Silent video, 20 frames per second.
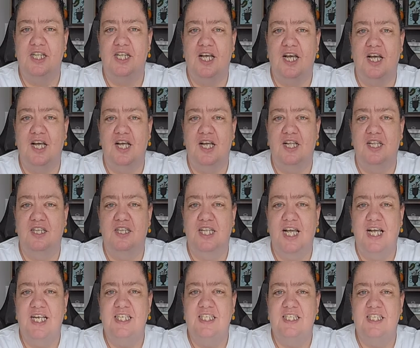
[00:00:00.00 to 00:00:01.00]

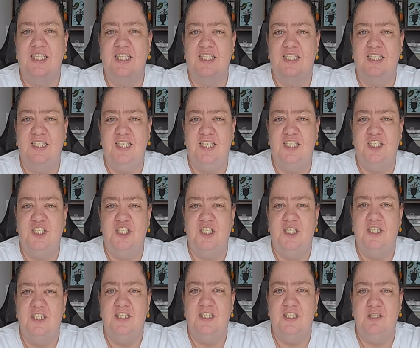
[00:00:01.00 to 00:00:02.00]
Last Stitch
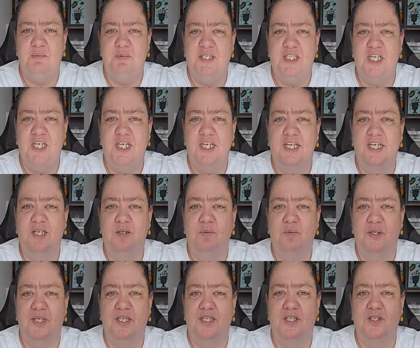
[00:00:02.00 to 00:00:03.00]
Cemetery
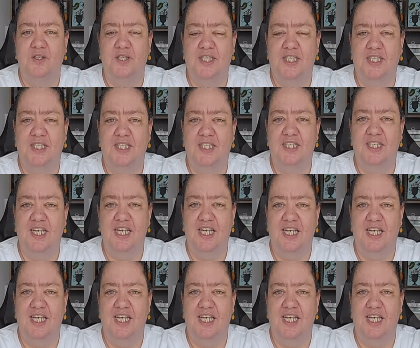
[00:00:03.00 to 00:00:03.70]
with Kristen